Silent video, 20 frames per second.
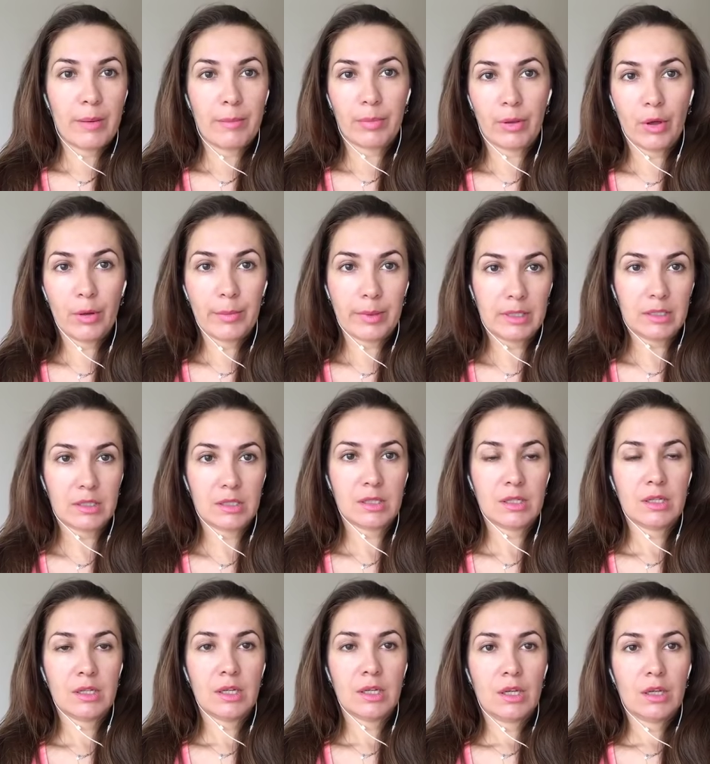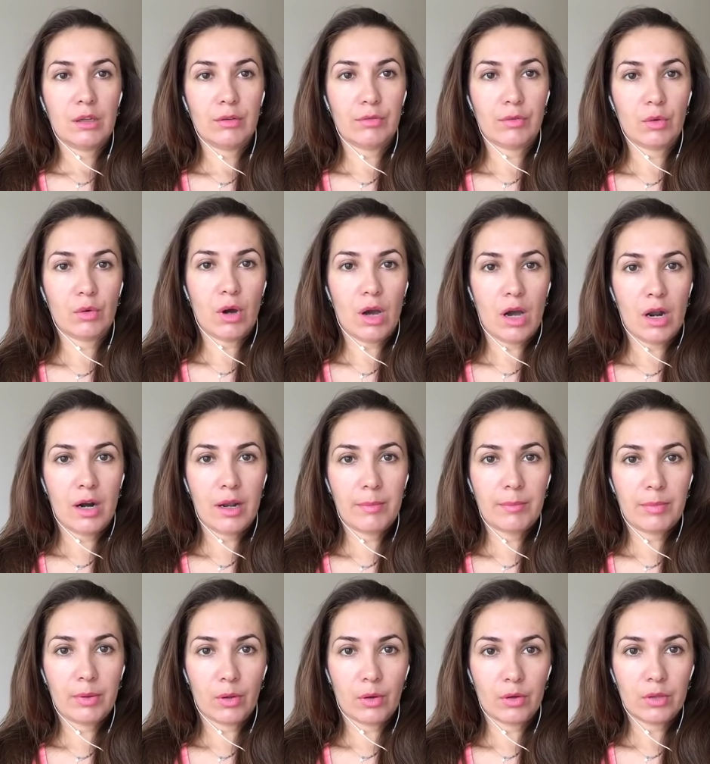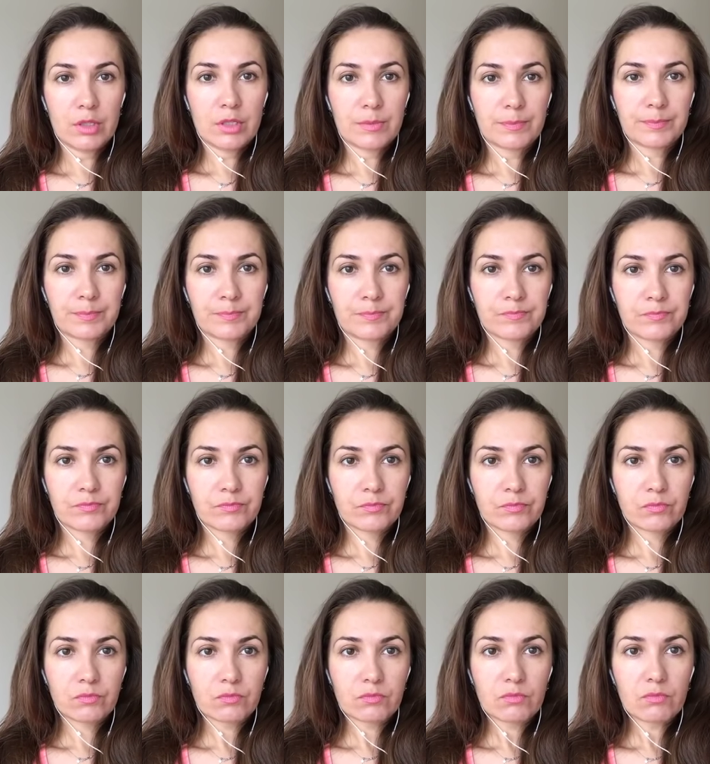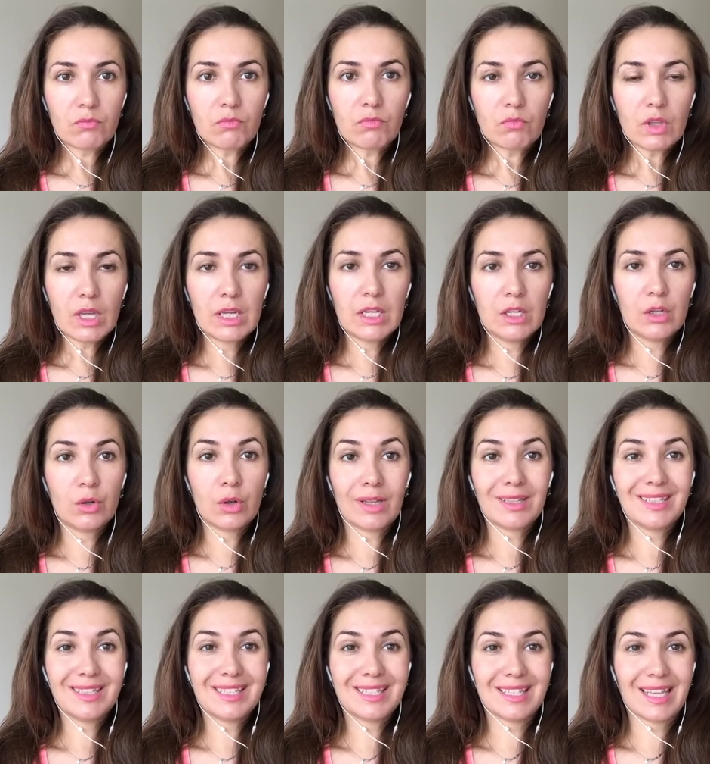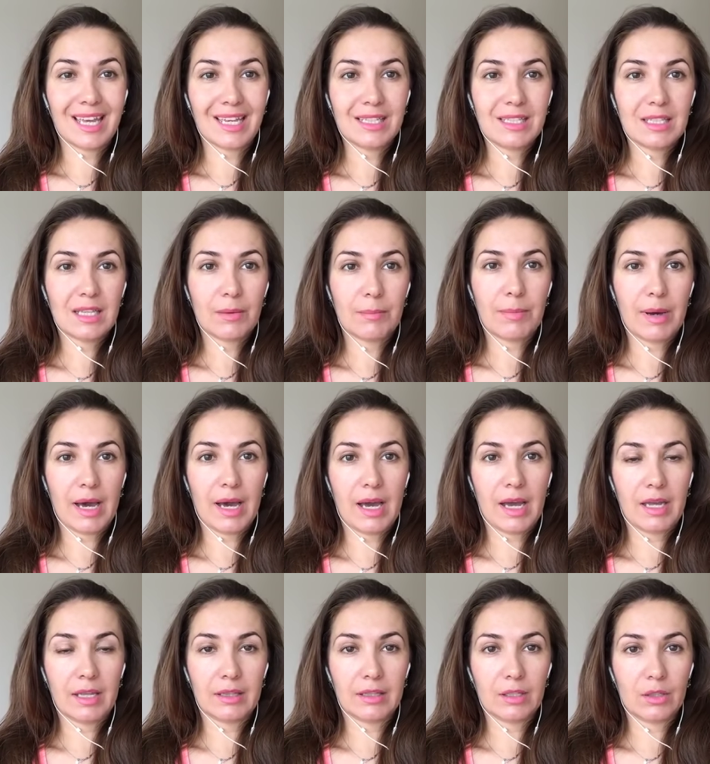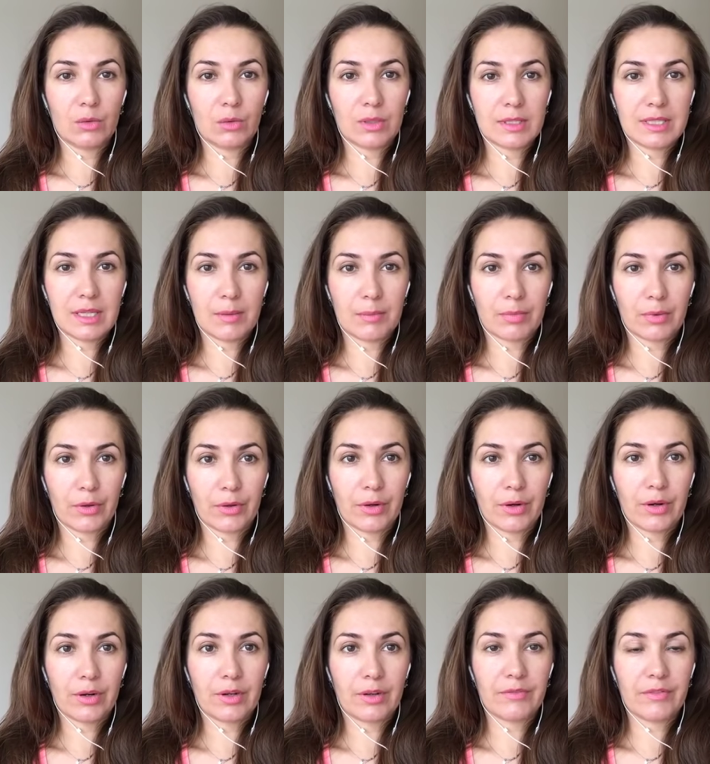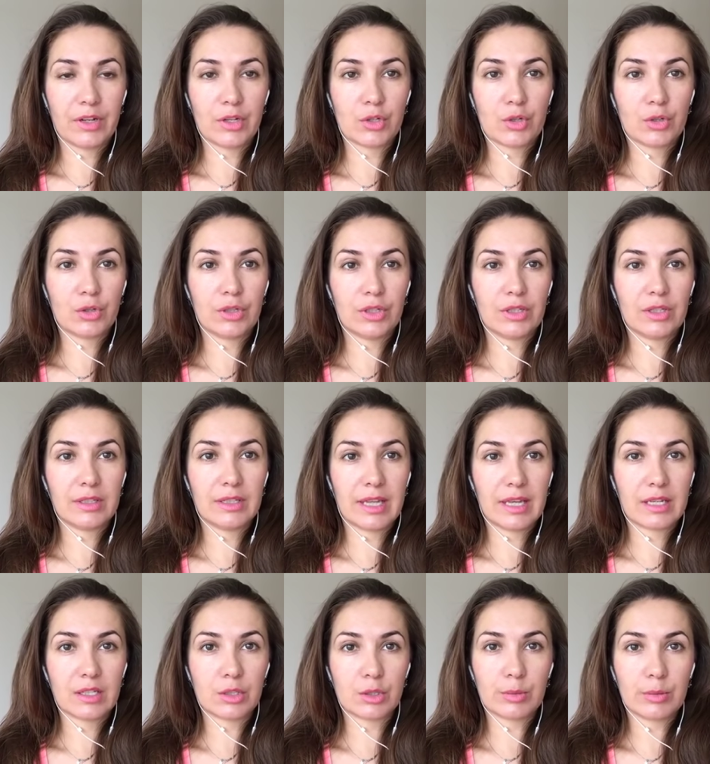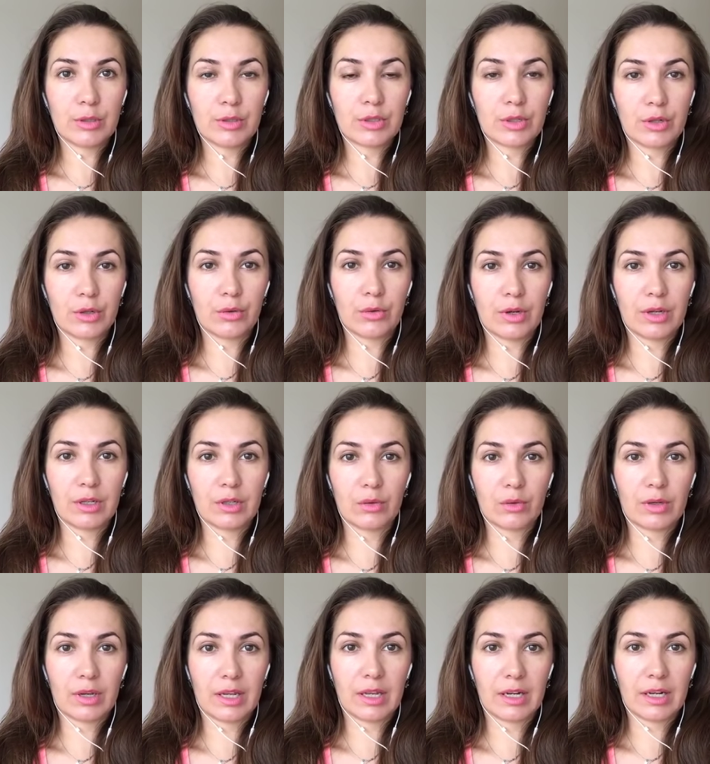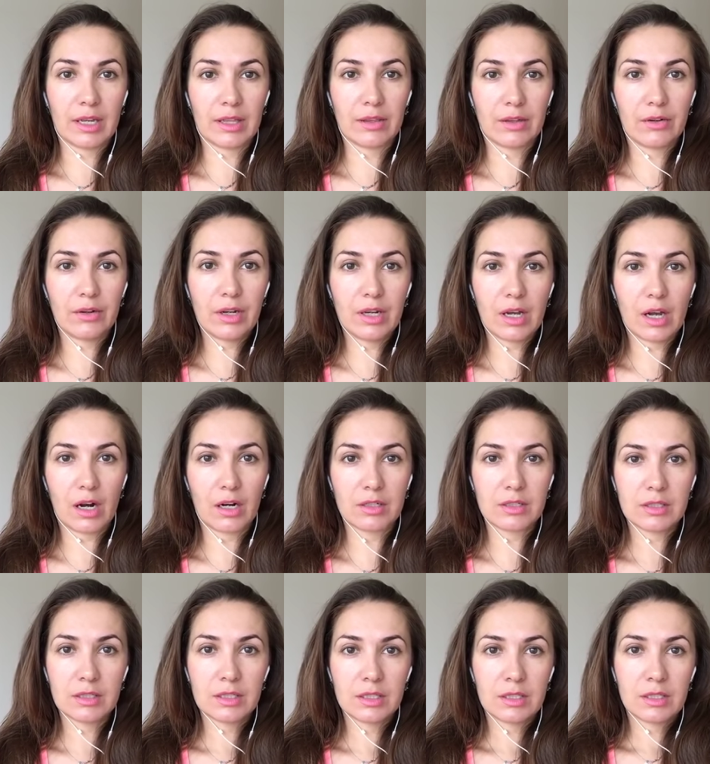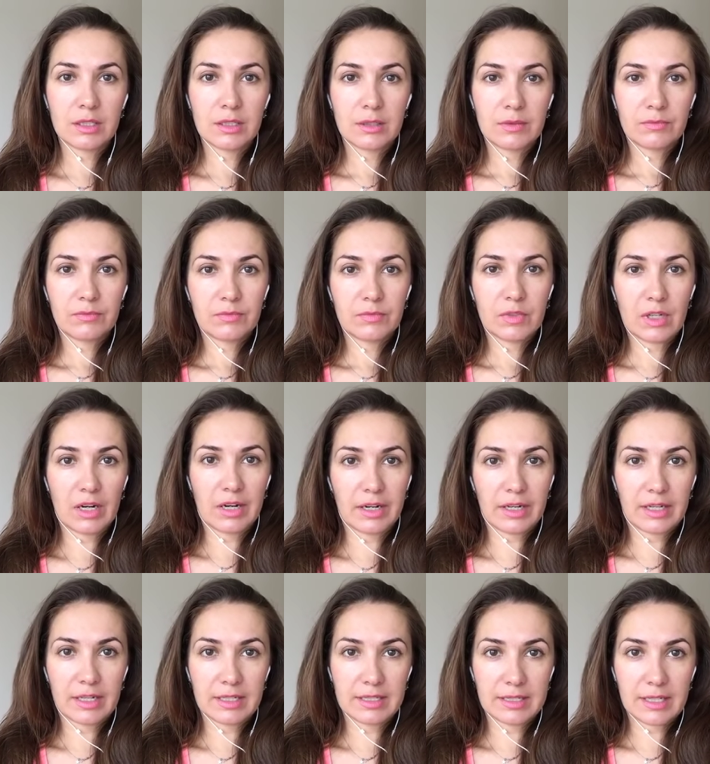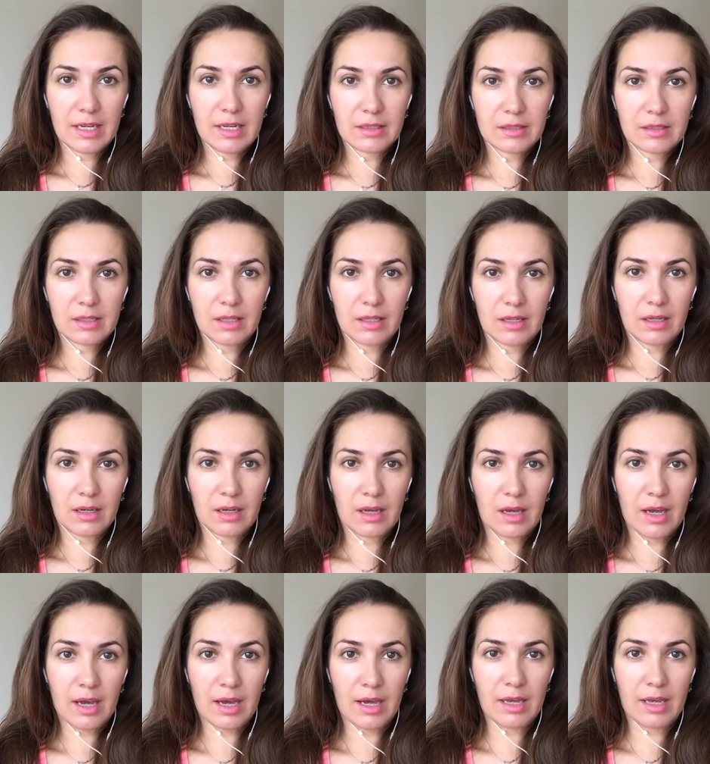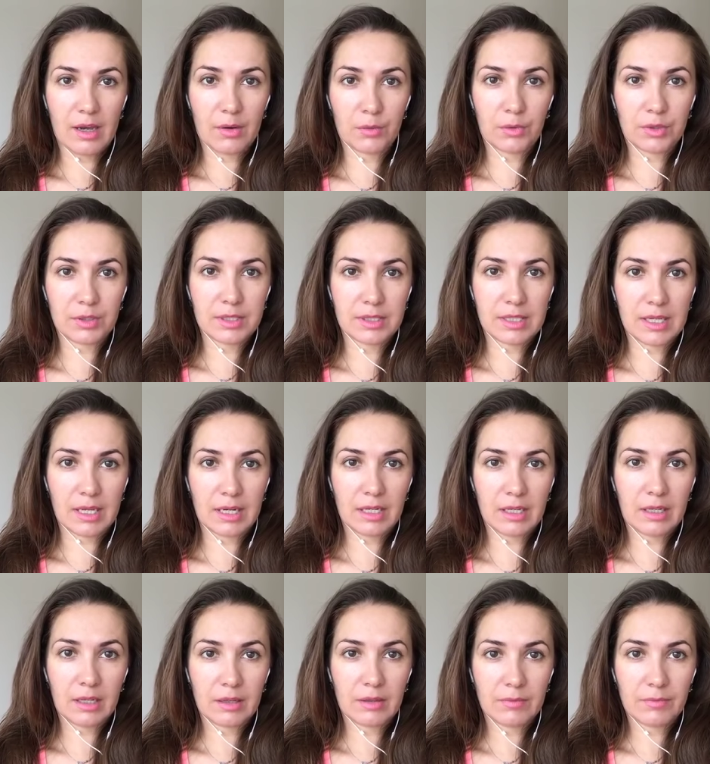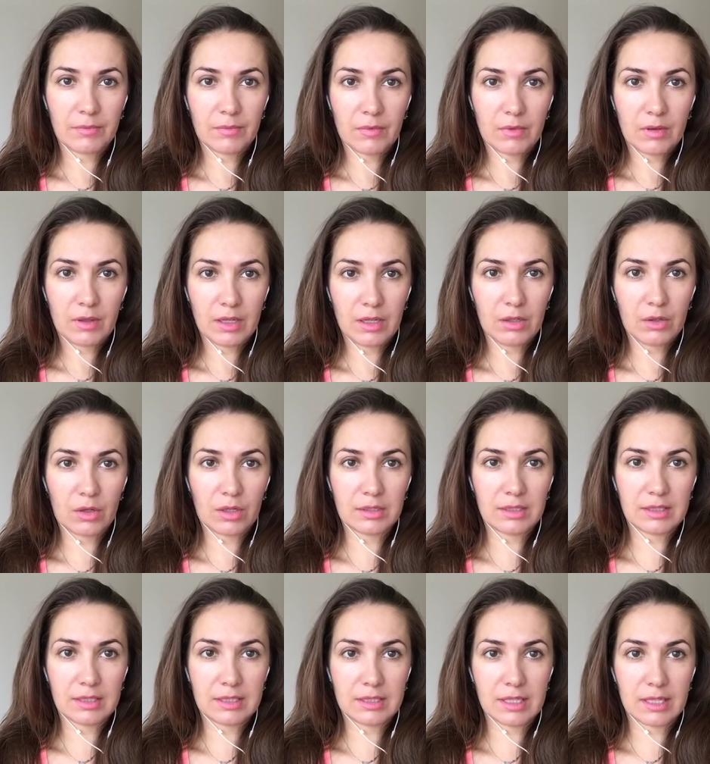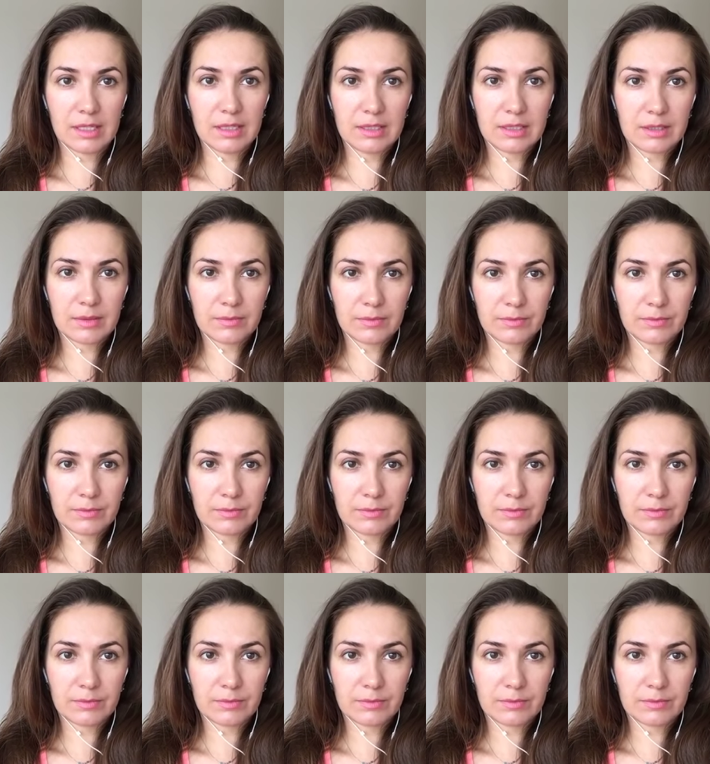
employment. If you are employed in the United States by the U.S. employer, eventually they can sponsor you and you can get a green card. Tarek is asking, hi, I want to study in the United States,